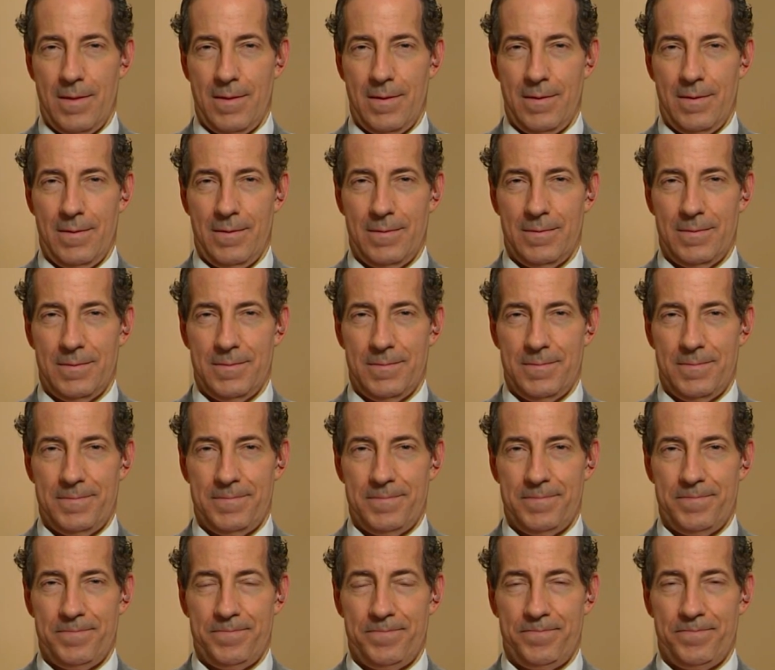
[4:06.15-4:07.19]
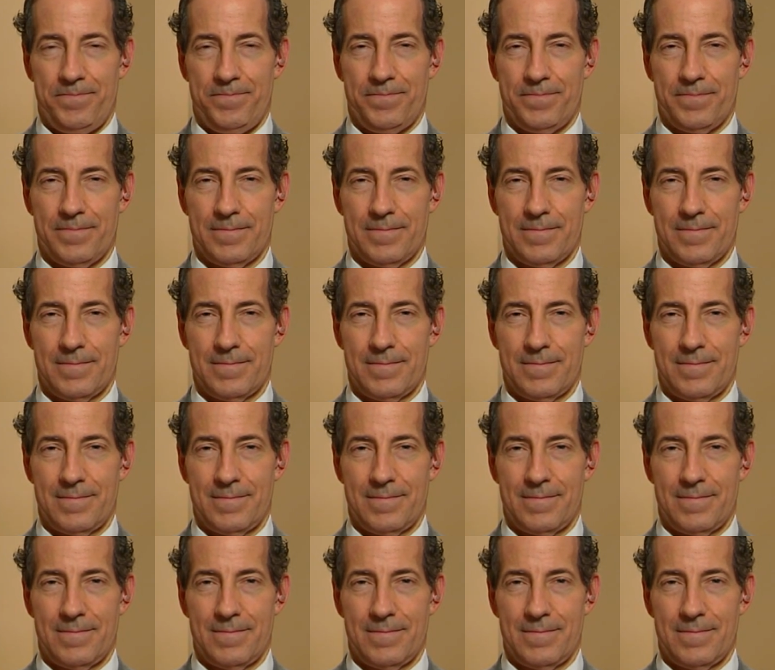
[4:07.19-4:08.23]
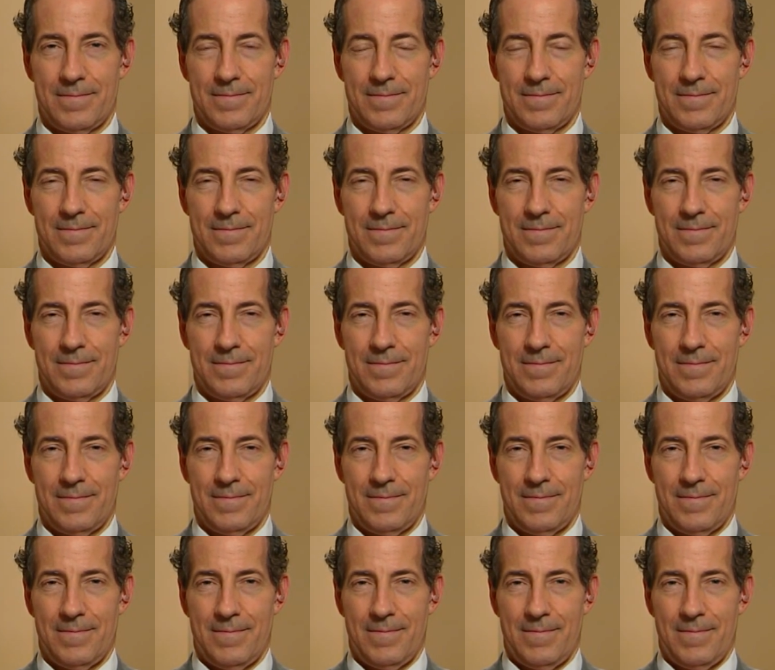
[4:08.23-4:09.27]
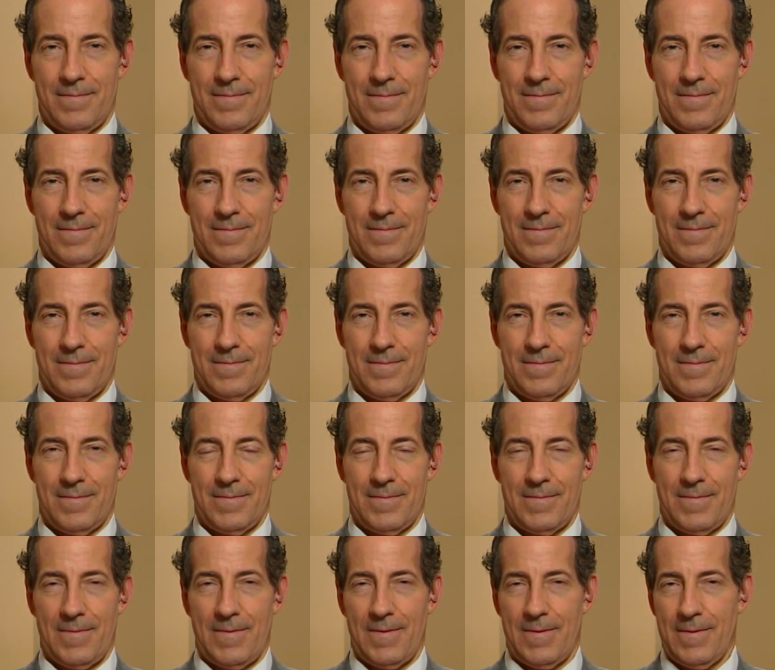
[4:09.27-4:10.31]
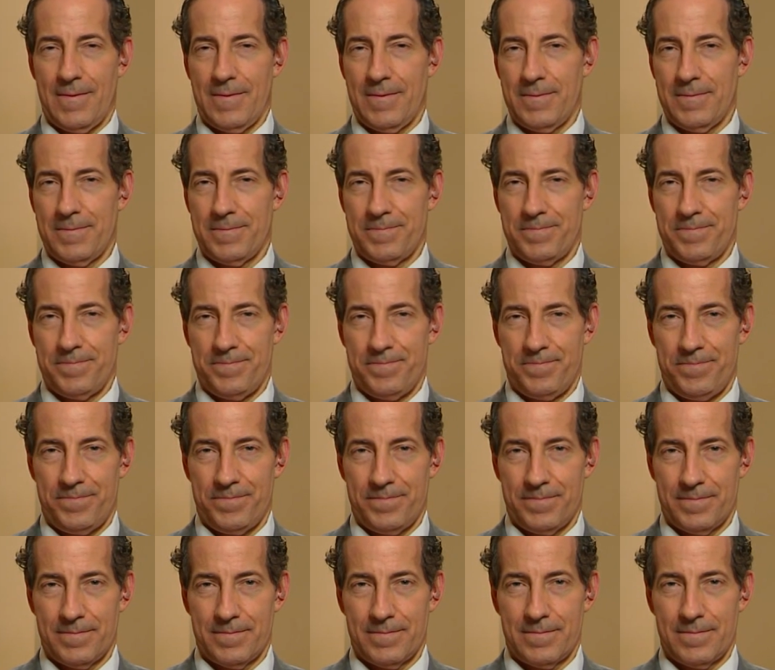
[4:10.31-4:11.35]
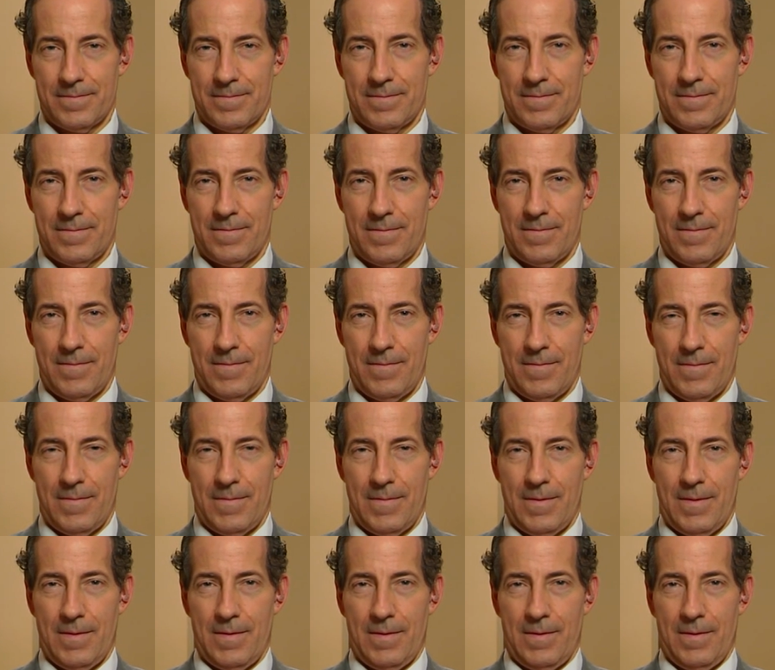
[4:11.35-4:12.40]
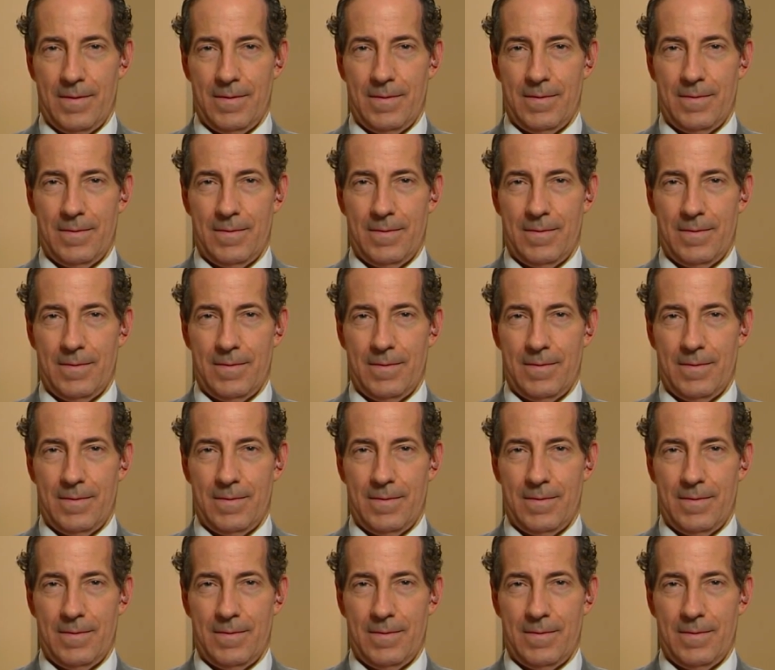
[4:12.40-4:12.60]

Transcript: (not speaking)